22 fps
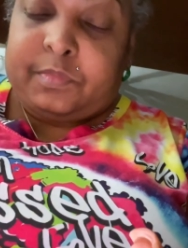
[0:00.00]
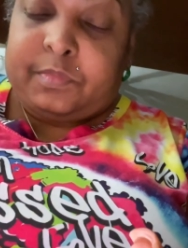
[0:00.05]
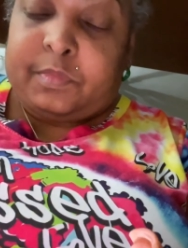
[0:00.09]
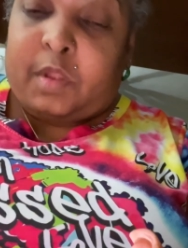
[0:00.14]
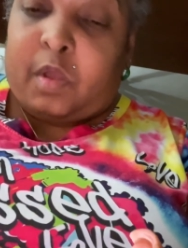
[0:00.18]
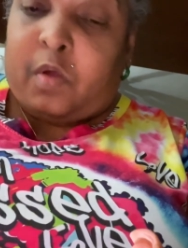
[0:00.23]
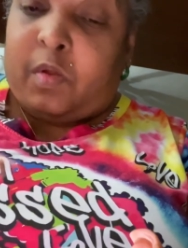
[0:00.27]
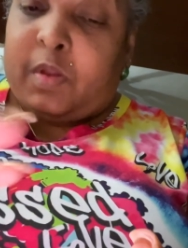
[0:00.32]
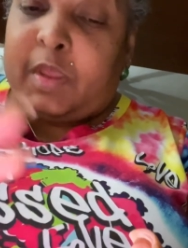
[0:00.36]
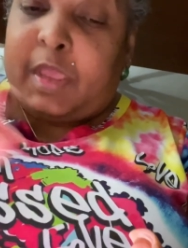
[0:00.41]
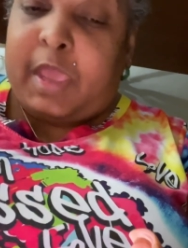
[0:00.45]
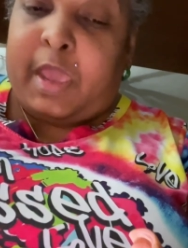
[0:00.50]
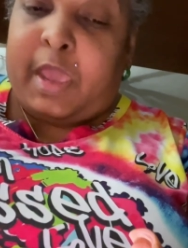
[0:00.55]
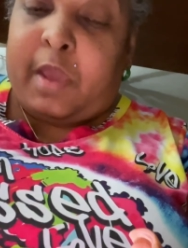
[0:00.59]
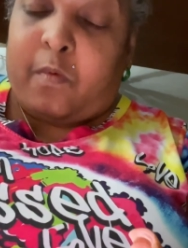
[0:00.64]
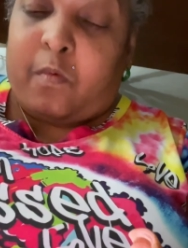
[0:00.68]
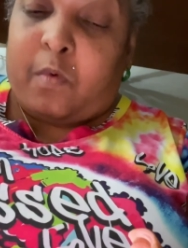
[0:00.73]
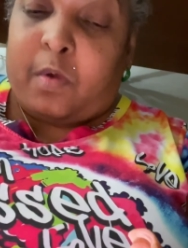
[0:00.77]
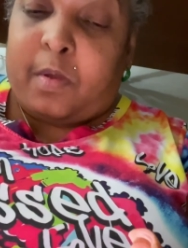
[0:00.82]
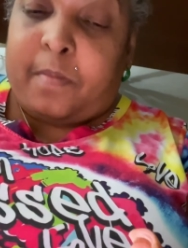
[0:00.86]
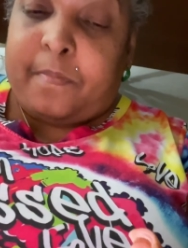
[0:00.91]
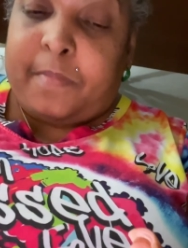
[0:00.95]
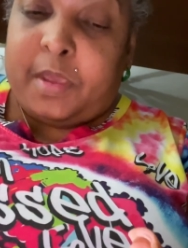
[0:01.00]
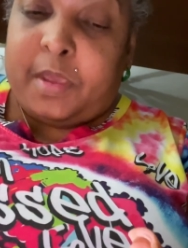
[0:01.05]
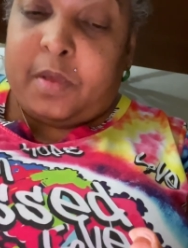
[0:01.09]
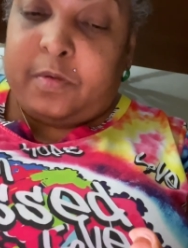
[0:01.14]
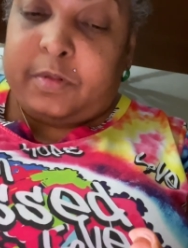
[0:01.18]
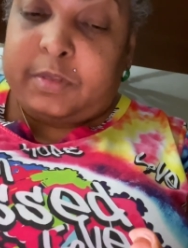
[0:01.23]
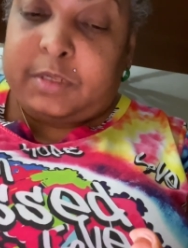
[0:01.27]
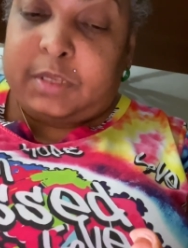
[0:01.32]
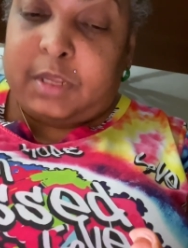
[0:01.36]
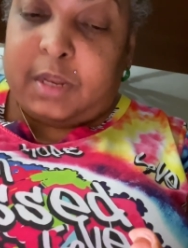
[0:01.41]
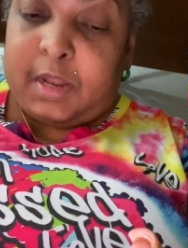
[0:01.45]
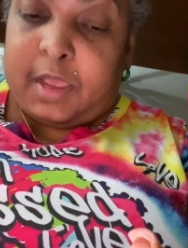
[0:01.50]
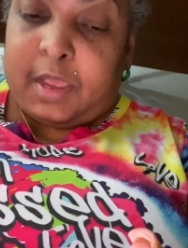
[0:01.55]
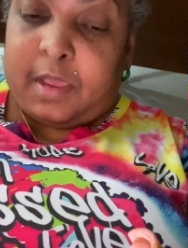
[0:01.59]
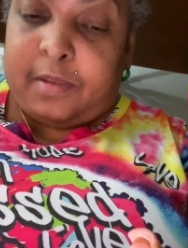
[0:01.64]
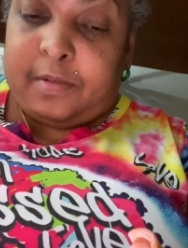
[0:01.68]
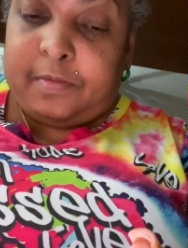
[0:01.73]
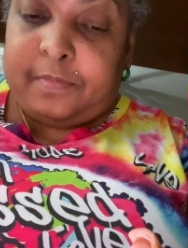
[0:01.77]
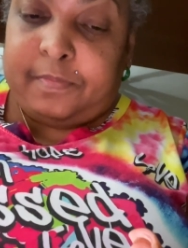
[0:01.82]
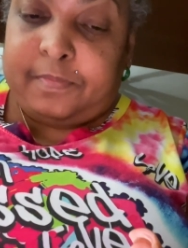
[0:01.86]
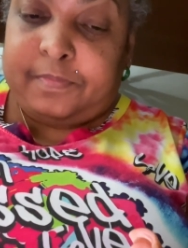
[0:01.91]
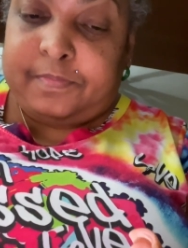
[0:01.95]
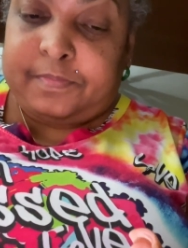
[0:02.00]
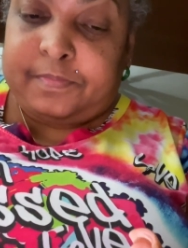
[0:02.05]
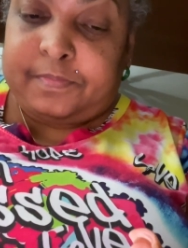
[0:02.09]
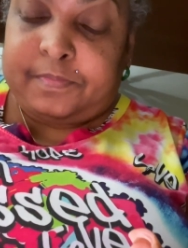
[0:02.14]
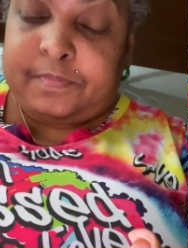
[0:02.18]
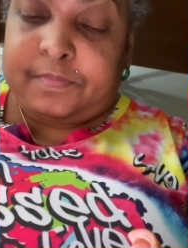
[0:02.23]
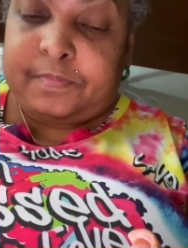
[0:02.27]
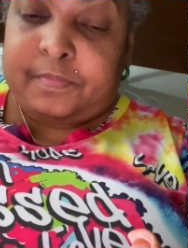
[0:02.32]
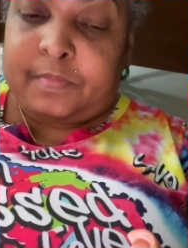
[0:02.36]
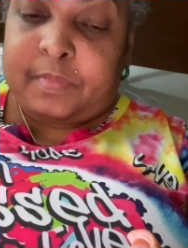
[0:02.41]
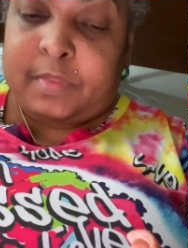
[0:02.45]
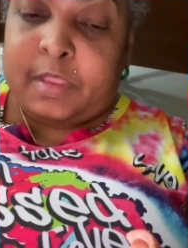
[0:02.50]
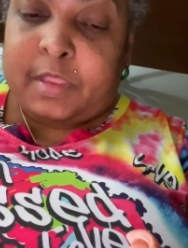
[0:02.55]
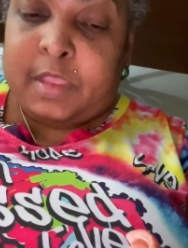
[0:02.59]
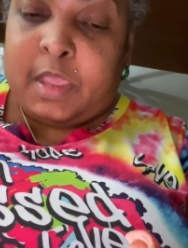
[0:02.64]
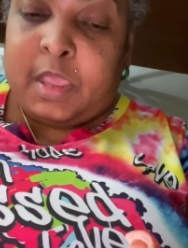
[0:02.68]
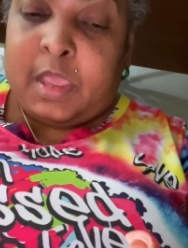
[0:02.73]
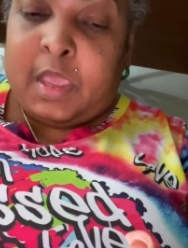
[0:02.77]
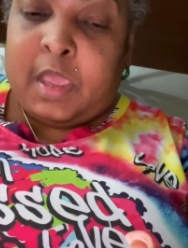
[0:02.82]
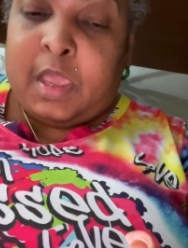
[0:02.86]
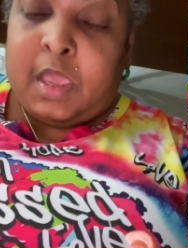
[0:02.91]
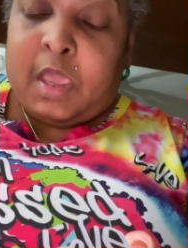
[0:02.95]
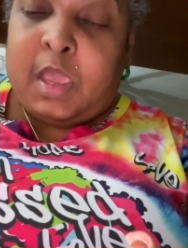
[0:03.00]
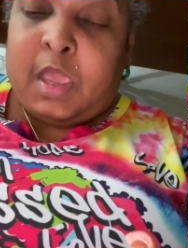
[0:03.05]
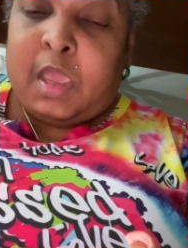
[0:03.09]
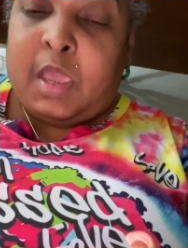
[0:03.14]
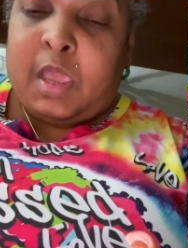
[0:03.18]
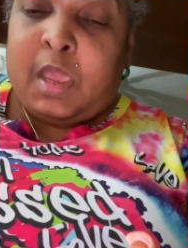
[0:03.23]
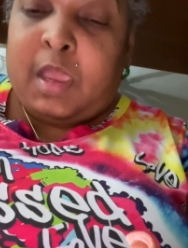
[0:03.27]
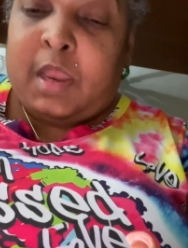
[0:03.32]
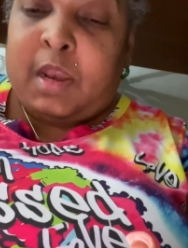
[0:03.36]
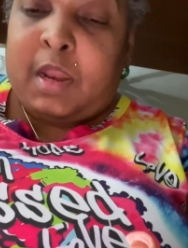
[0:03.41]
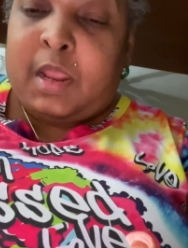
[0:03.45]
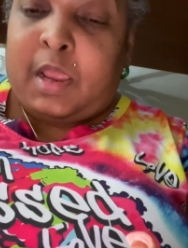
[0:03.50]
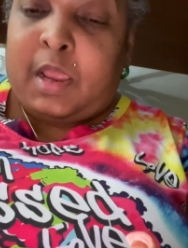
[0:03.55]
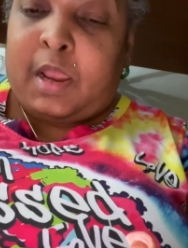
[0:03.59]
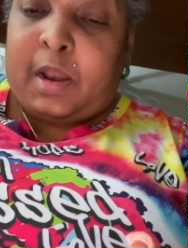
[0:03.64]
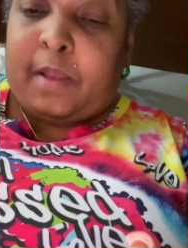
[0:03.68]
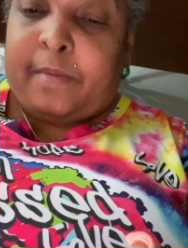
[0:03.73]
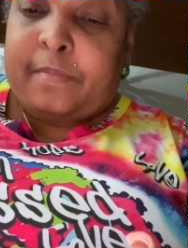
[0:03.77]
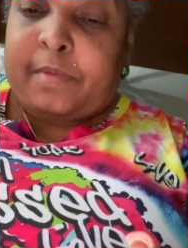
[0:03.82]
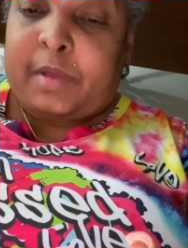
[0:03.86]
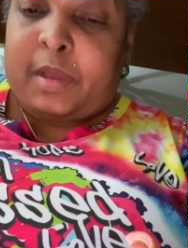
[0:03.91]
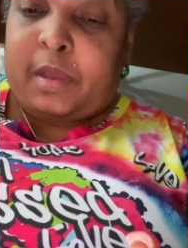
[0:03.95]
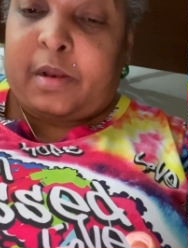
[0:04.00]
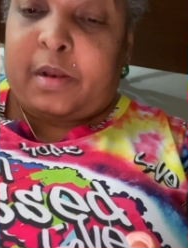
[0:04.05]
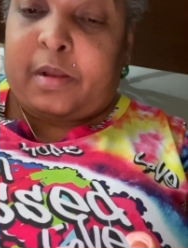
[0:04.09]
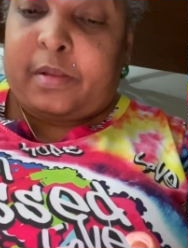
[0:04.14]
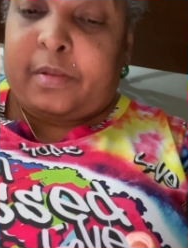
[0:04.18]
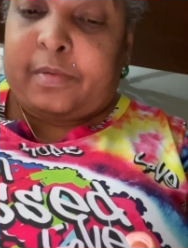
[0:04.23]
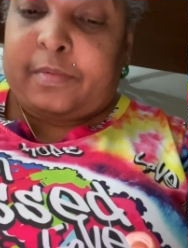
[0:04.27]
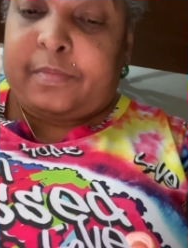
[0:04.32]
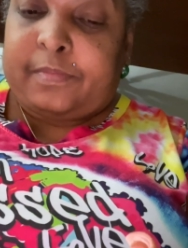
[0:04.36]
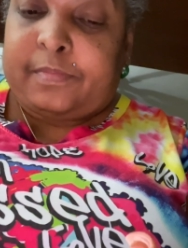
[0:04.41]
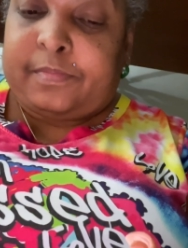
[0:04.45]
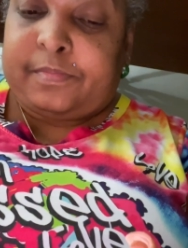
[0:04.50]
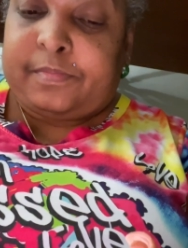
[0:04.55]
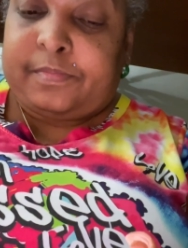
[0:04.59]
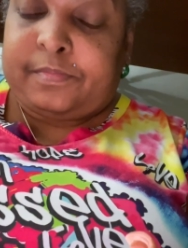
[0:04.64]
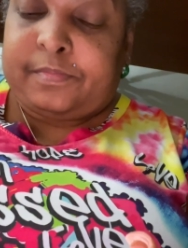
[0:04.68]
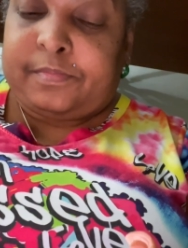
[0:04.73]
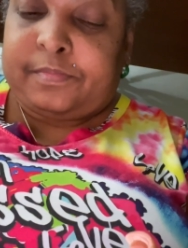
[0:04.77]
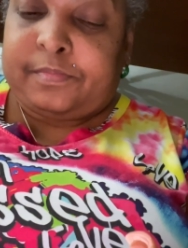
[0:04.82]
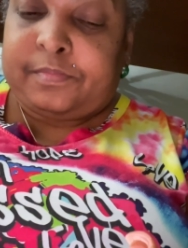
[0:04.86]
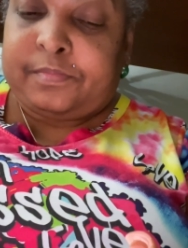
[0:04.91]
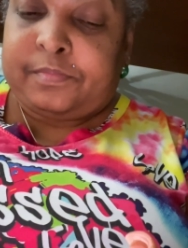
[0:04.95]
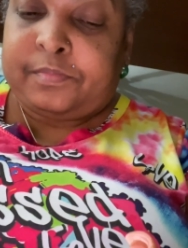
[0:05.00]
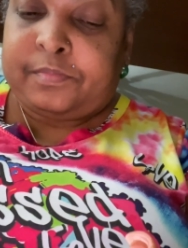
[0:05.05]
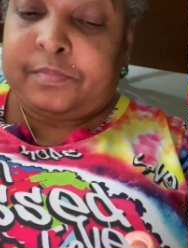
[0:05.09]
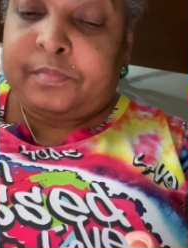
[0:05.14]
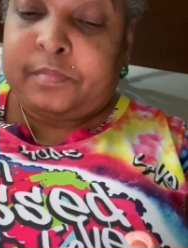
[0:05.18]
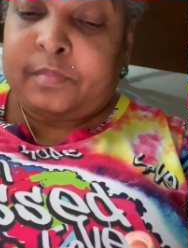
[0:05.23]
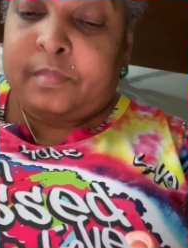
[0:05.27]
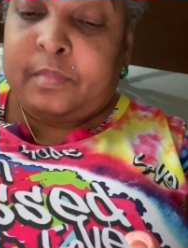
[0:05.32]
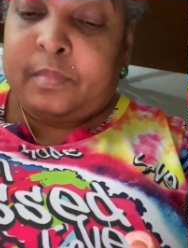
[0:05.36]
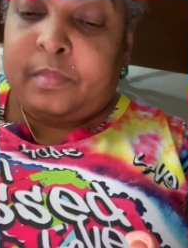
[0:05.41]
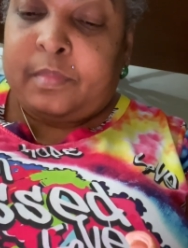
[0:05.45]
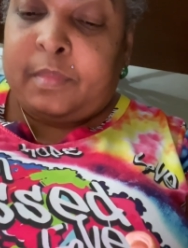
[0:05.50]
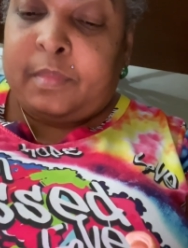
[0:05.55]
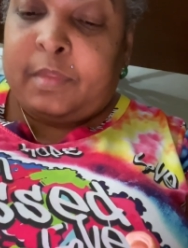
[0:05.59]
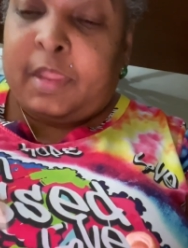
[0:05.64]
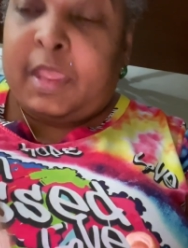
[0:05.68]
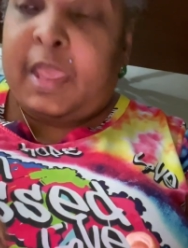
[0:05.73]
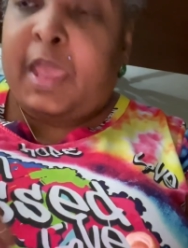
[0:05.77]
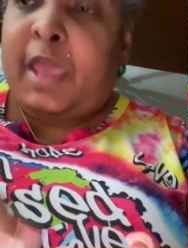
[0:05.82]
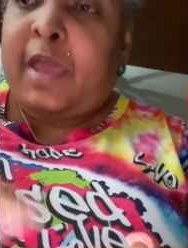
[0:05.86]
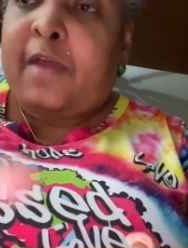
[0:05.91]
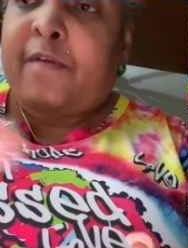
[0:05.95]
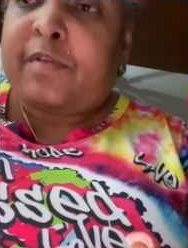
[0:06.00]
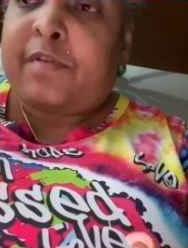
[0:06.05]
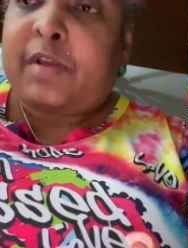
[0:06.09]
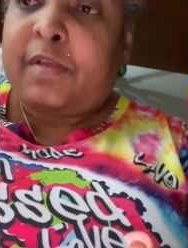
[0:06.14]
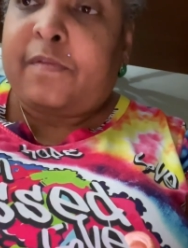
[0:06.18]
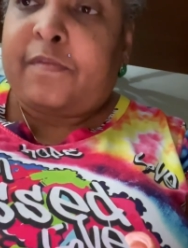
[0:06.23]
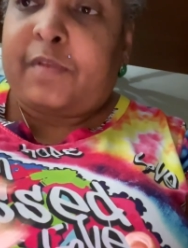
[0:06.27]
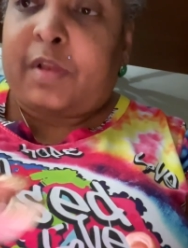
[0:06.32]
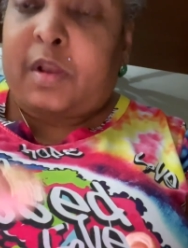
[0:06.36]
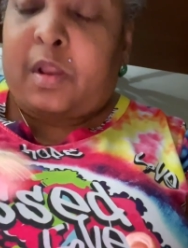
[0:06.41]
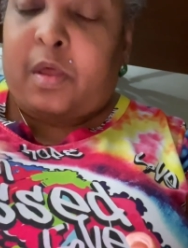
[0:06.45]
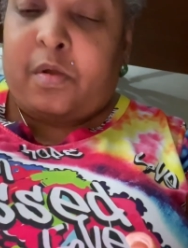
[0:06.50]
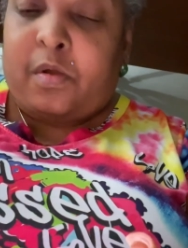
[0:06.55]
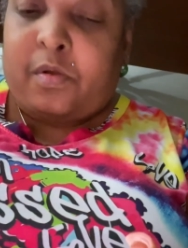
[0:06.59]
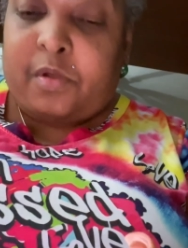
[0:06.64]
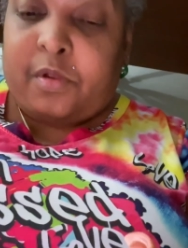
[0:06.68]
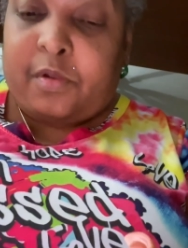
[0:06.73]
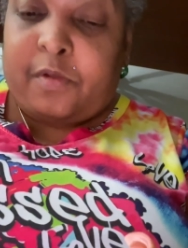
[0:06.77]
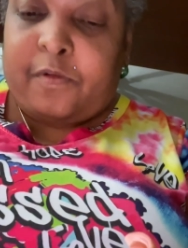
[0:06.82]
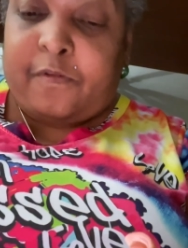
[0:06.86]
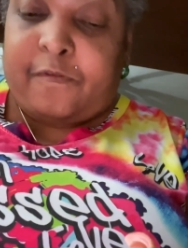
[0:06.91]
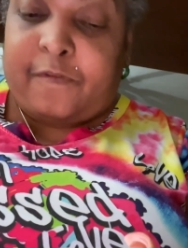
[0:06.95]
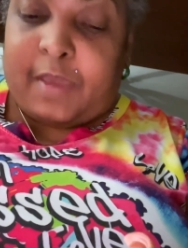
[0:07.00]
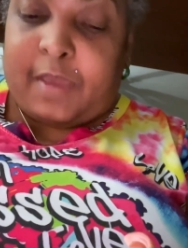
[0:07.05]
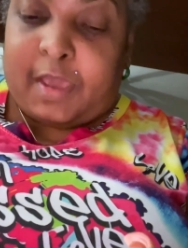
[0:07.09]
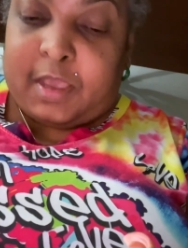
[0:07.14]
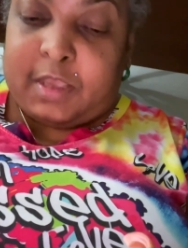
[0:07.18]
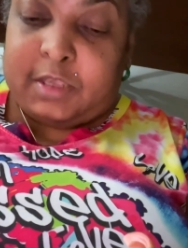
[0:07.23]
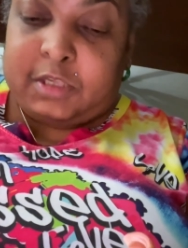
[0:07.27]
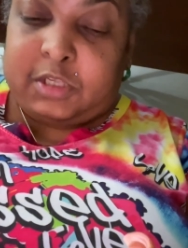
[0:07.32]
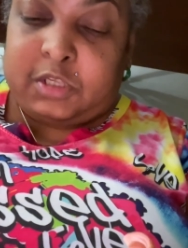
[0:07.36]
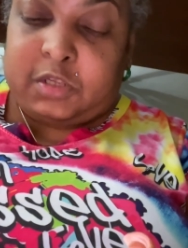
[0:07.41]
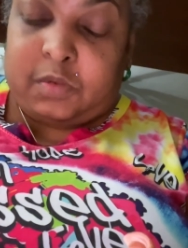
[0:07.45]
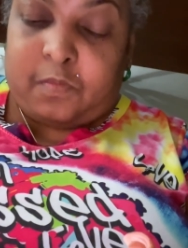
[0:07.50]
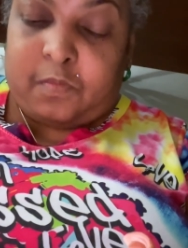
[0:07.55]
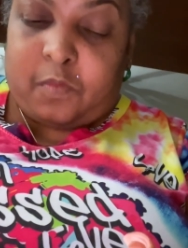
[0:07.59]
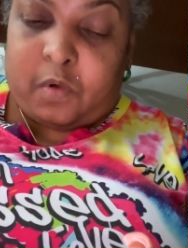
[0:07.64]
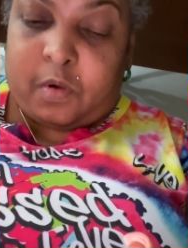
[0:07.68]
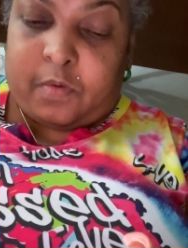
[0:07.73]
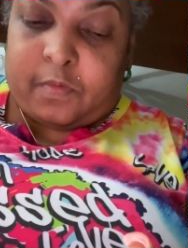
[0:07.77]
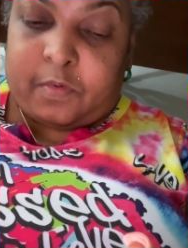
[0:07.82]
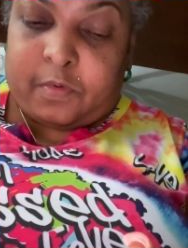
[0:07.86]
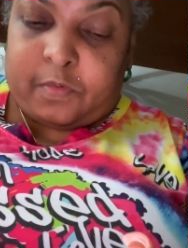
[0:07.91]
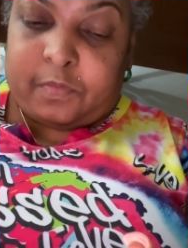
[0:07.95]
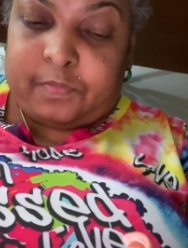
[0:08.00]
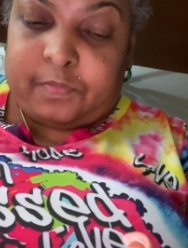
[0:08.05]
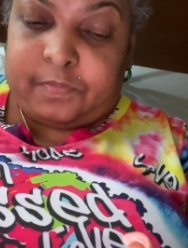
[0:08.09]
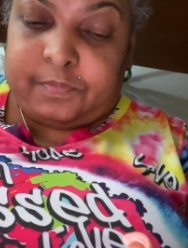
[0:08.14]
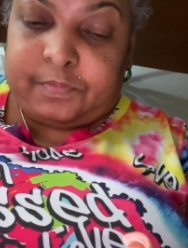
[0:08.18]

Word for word: only had one meal today. And then I'm going to have an even longer fast tomorrow.